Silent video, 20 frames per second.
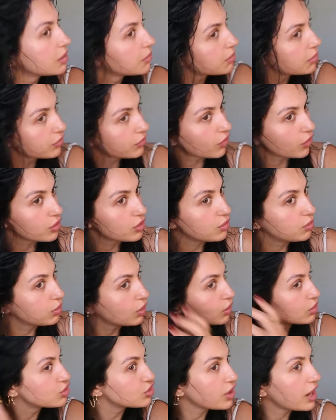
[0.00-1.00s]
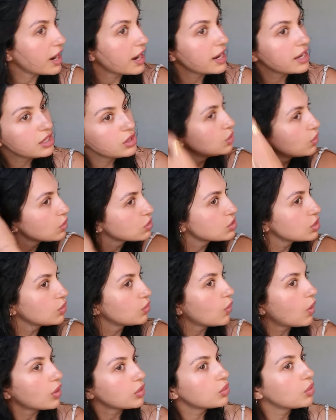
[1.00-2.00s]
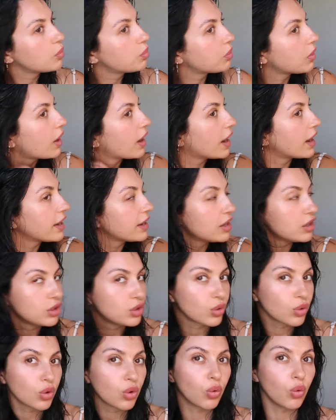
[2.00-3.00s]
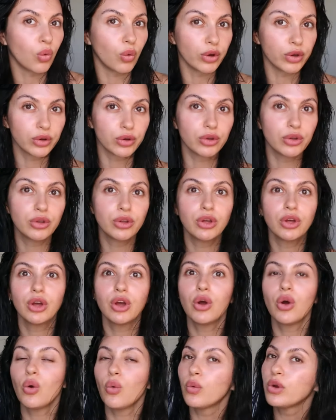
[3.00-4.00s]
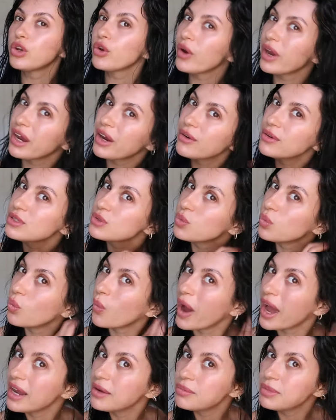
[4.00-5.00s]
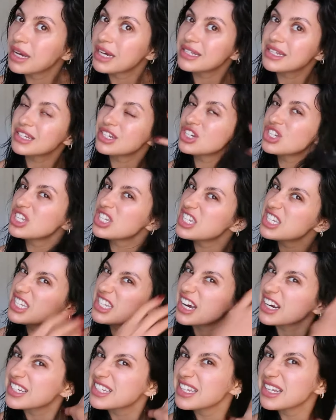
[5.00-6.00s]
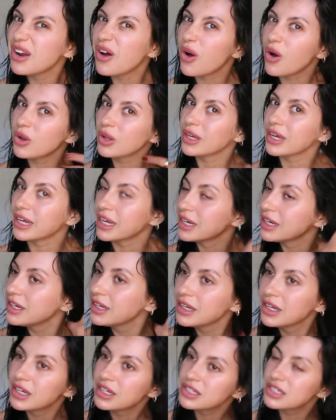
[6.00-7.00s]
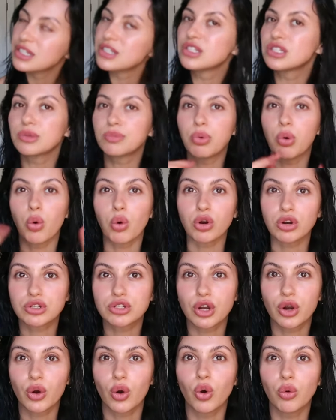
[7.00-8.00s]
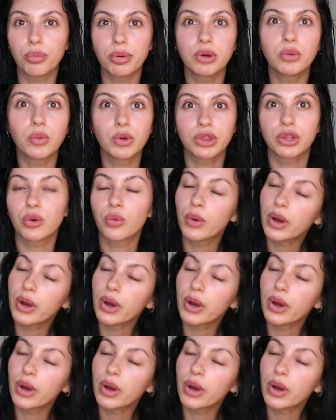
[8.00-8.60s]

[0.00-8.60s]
before you blow dry. You also want to apply your oil when your hair is wet because it just sucks it all in, since the pores are open when they're